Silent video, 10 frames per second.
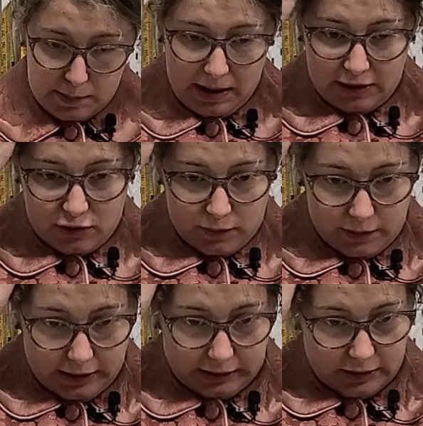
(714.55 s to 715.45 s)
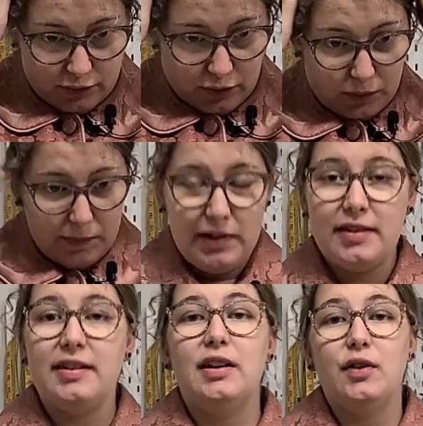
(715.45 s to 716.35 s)
Match it with like different
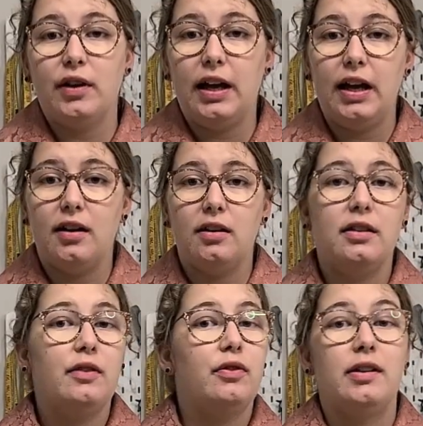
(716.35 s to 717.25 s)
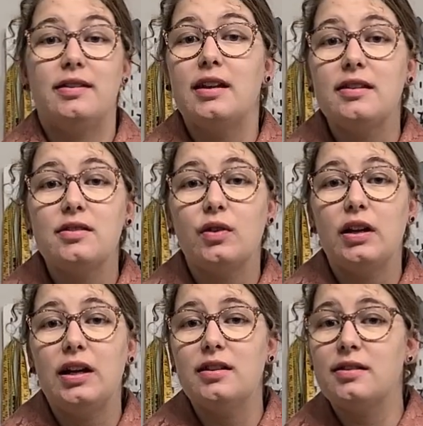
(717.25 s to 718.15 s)
ribbons in your hair, different
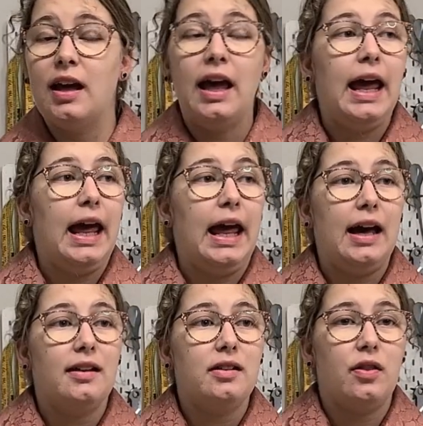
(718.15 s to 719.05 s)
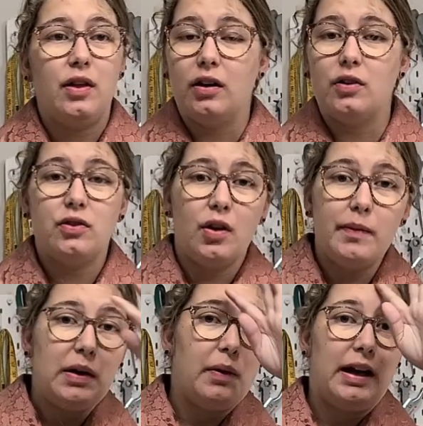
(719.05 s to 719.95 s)
accessories, and there are so many